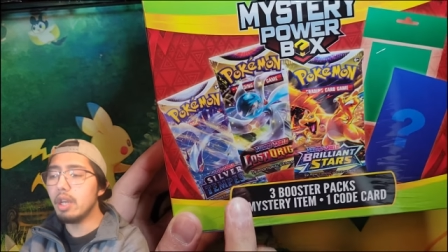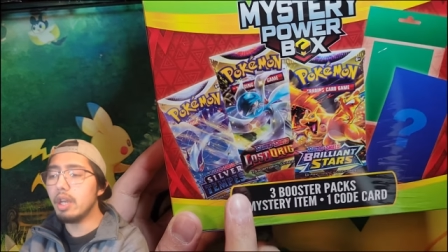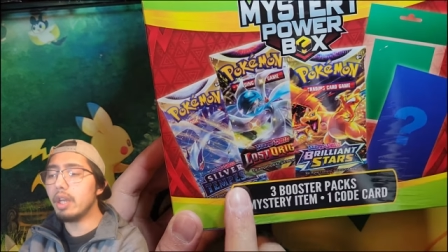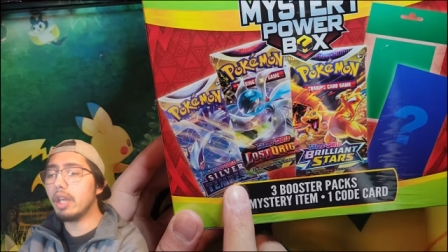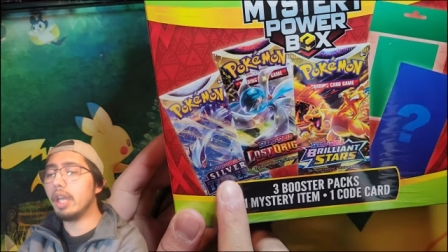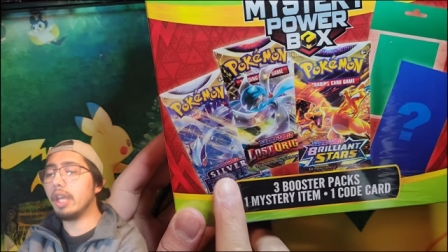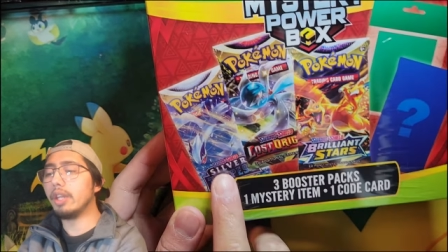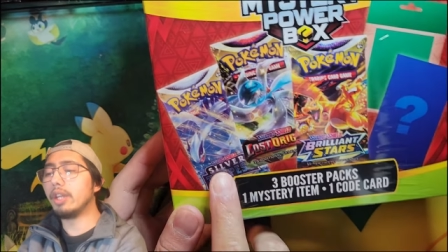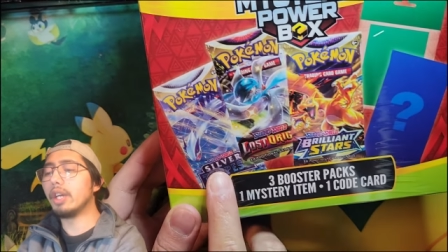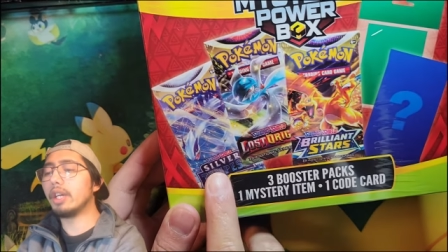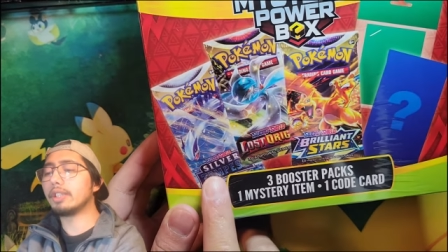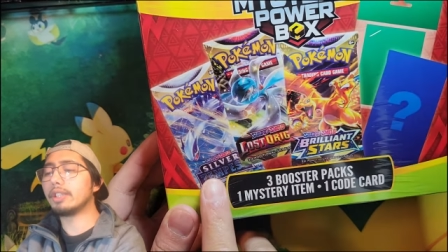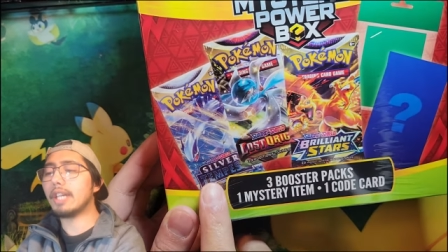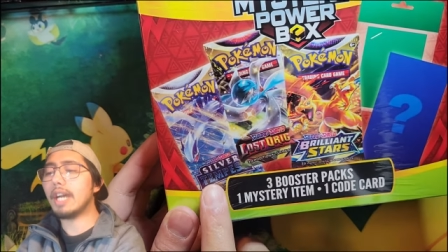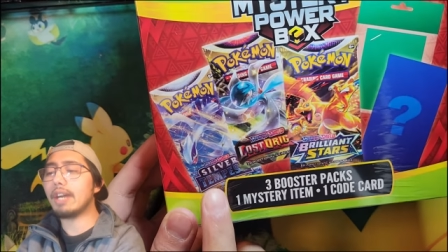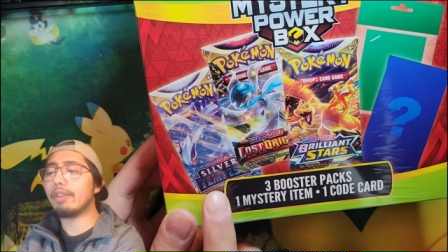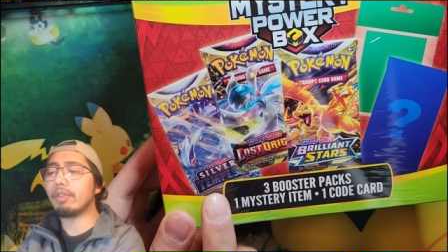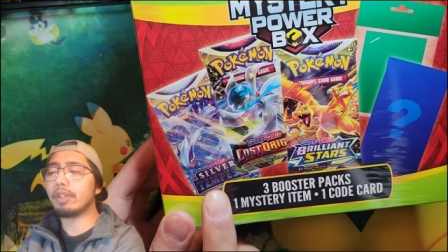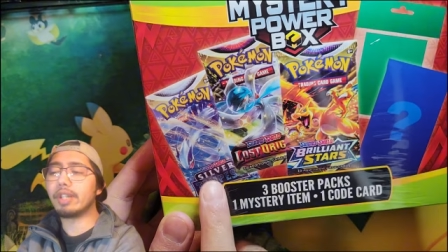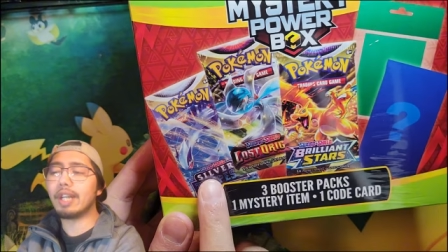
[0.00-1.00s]
It does
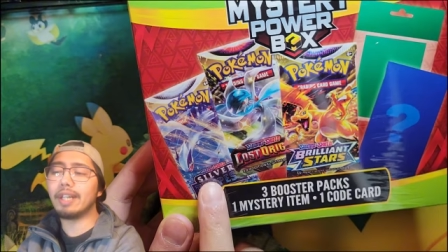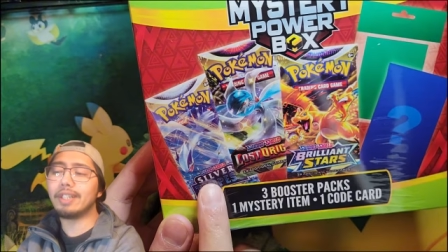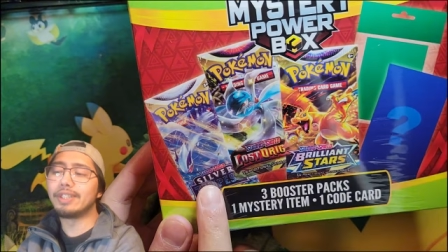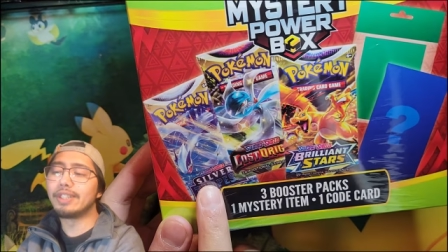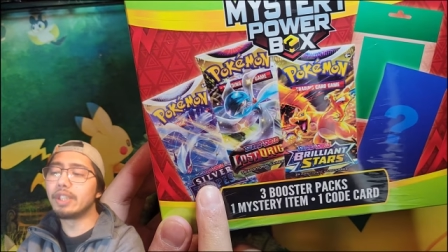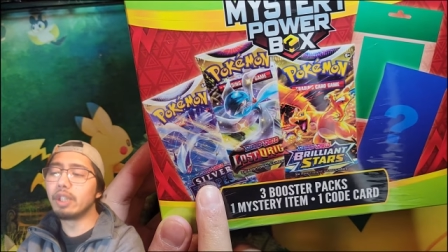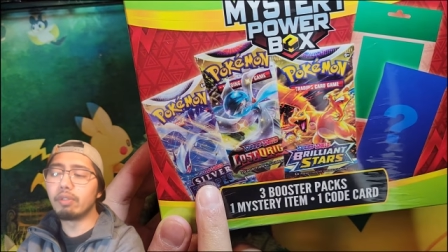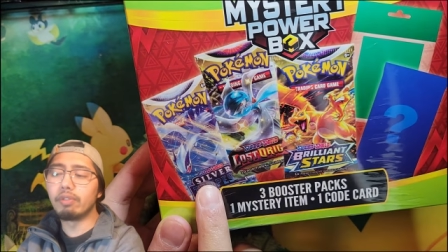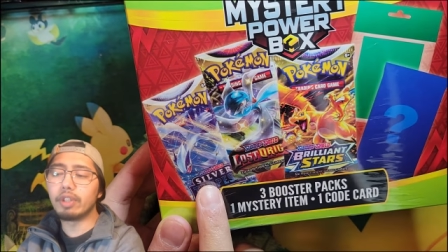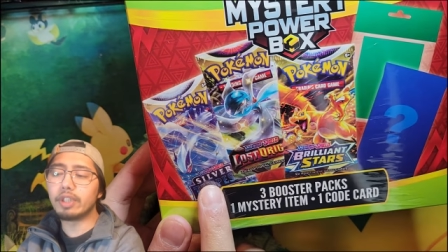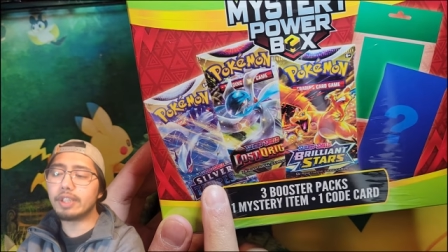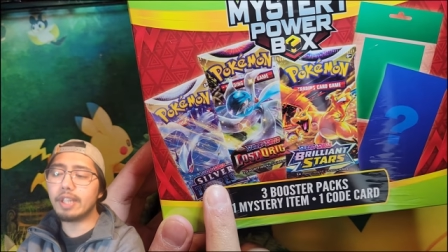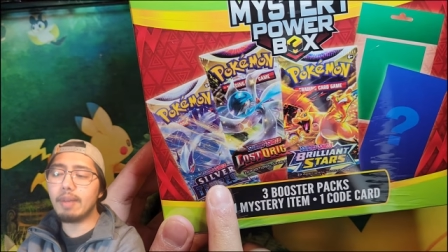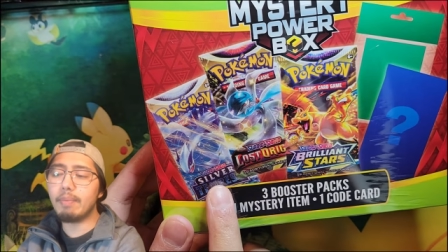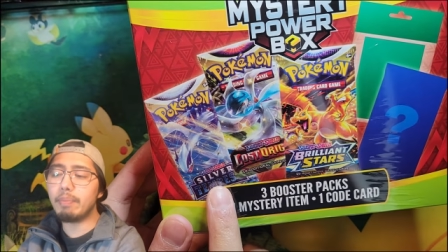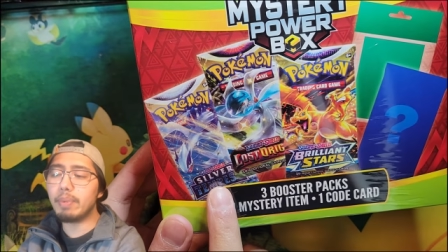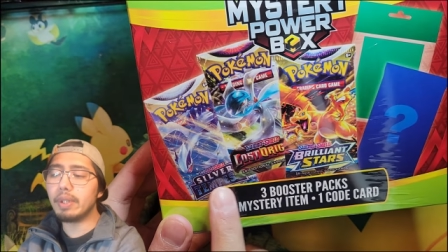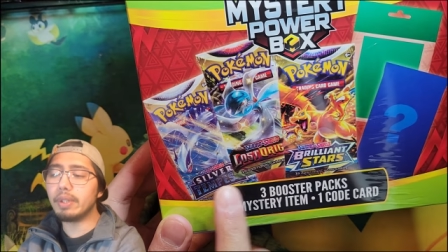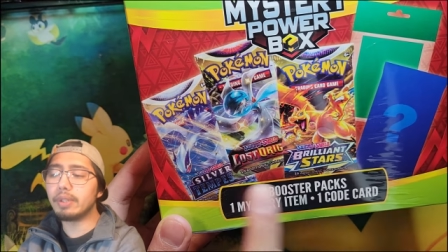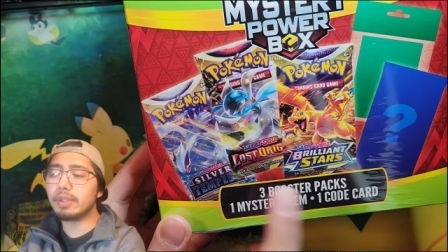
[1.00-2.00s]
advertise Silver
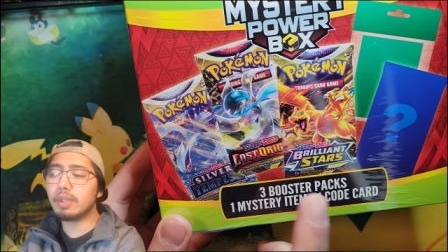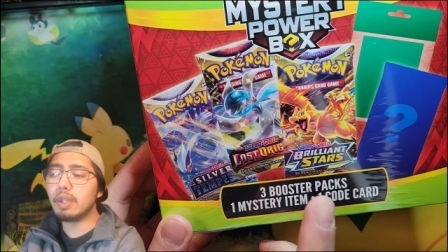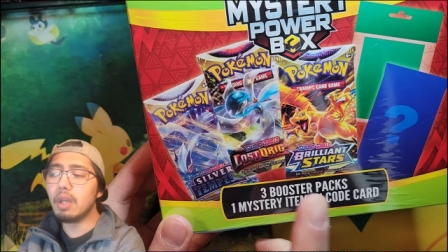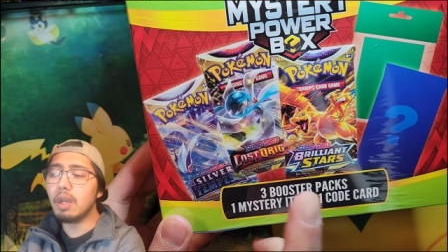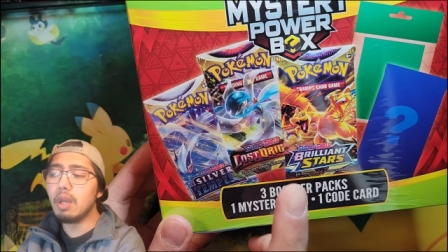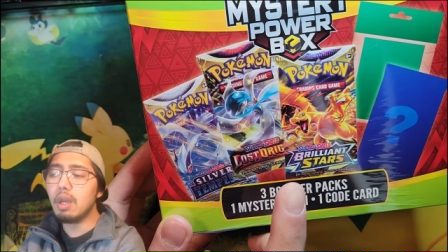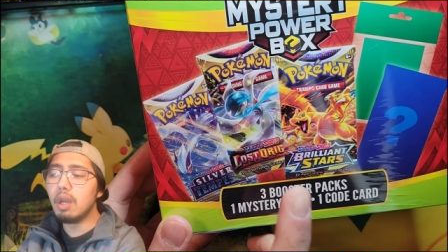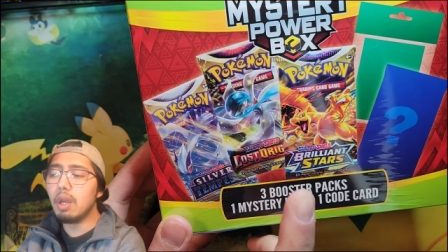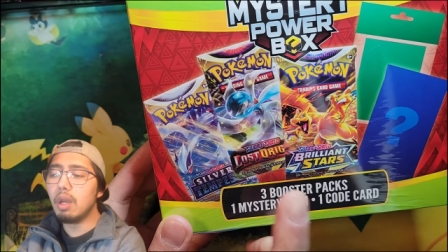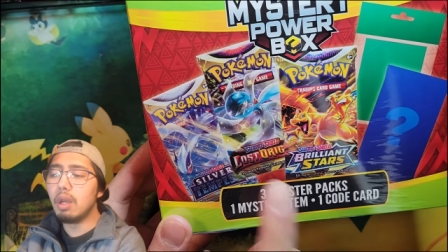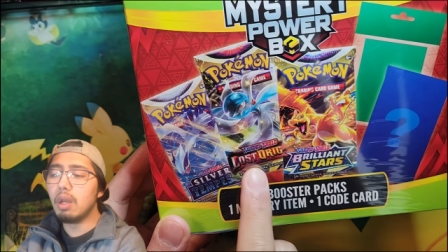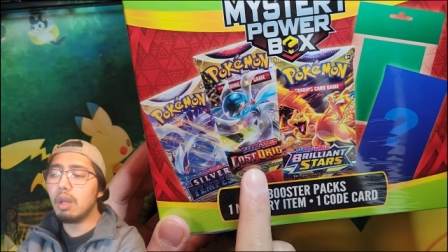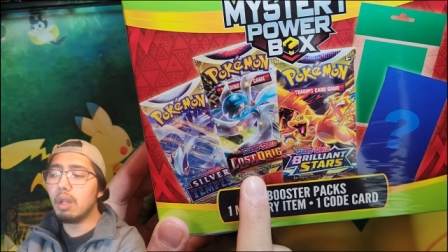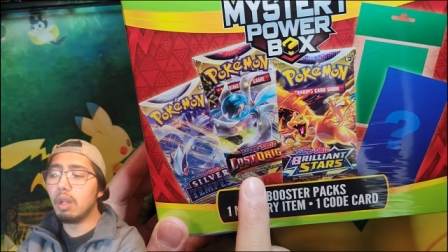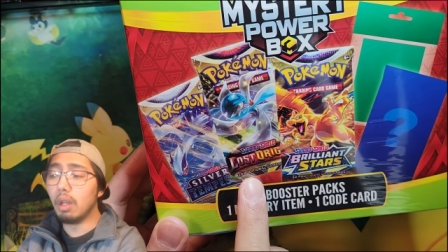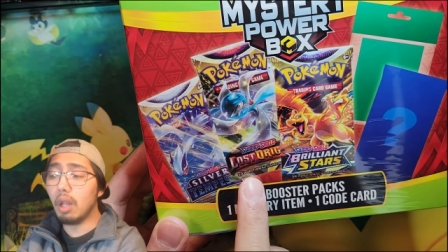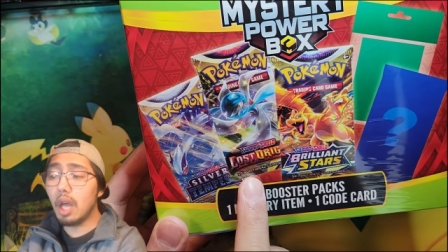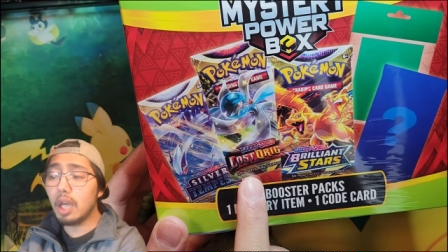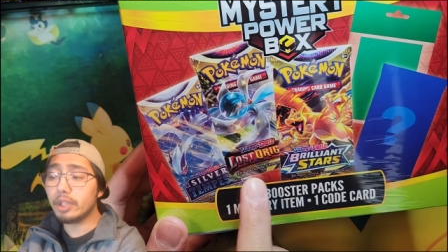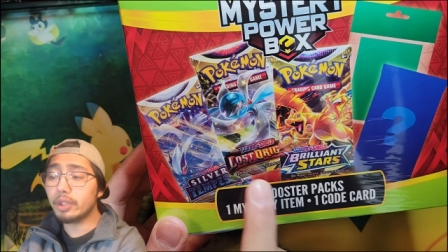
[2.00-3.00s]
Tempest,
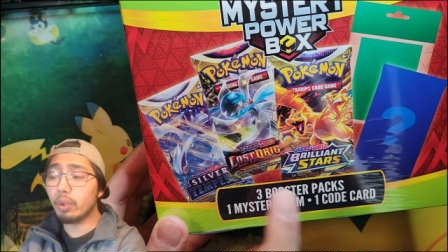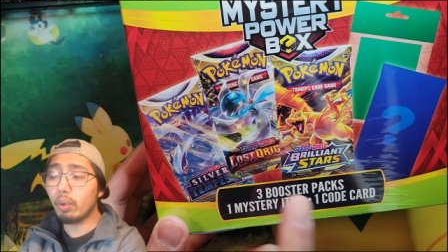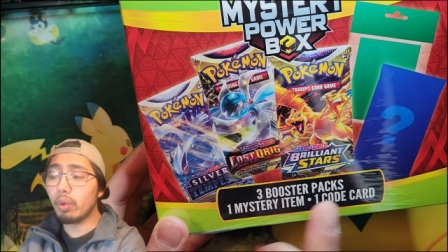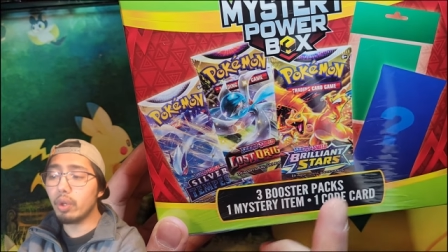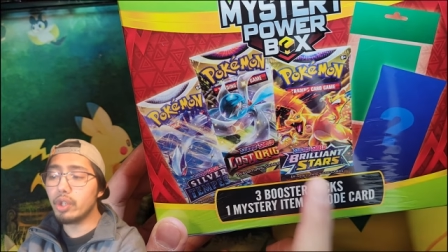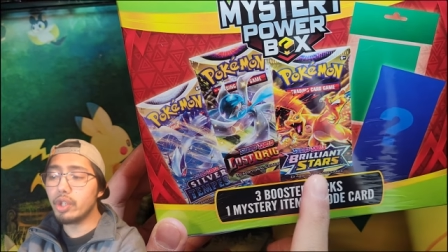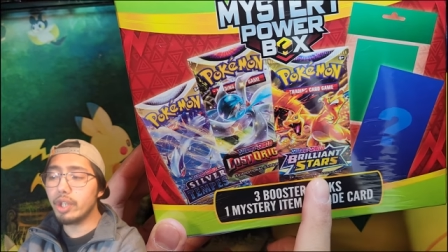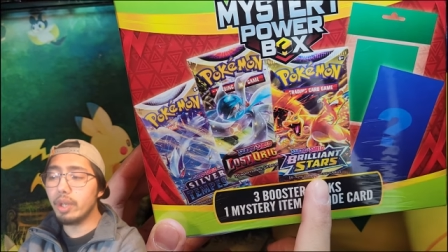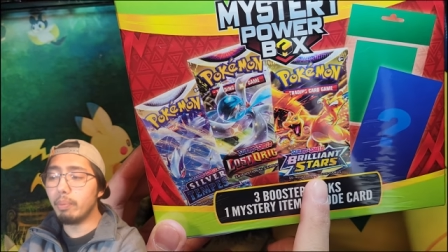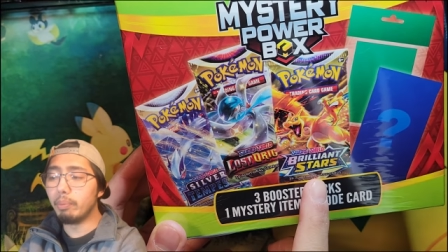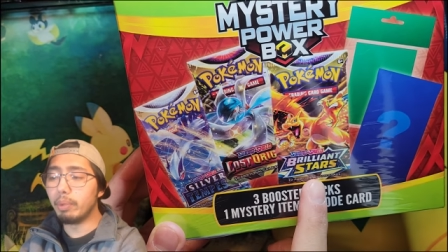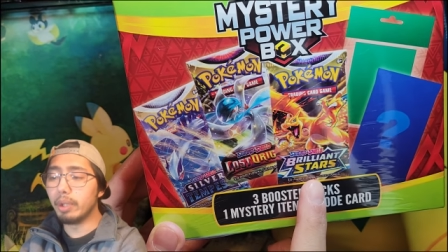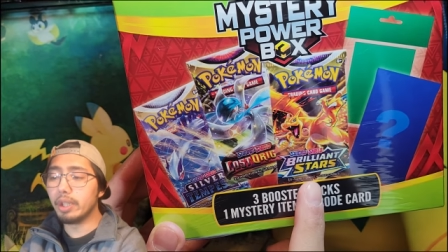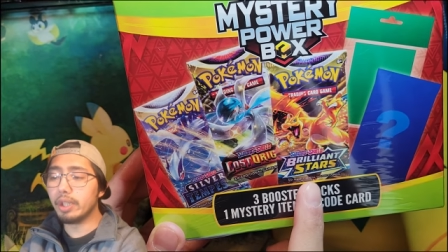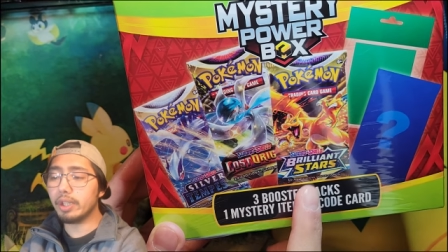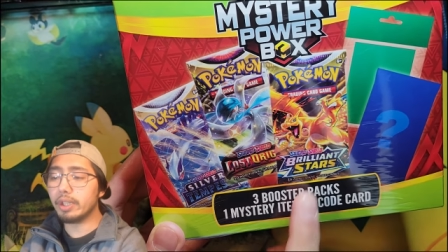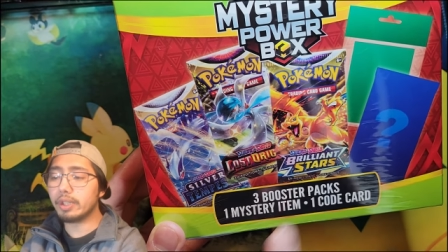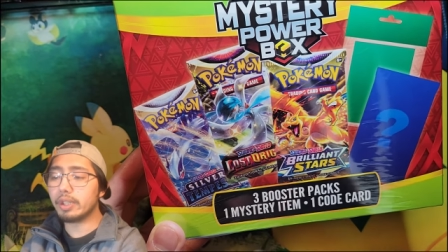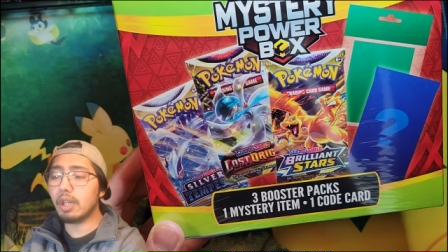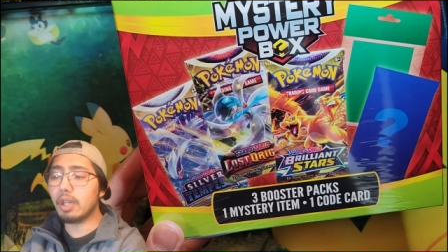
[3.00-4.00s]
Lost Origin, and
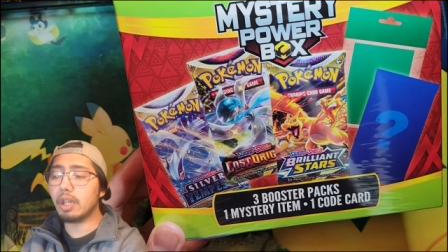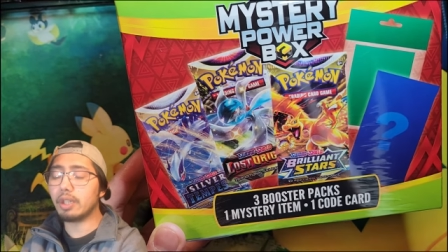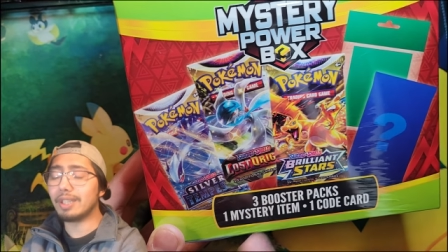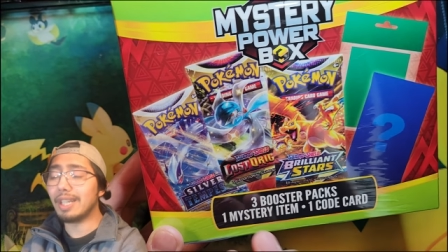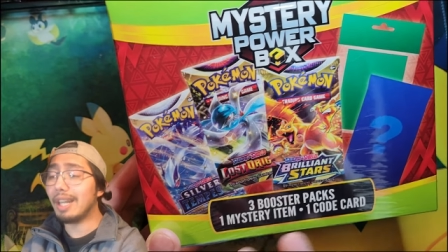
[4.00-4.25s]
Brilliant Stars.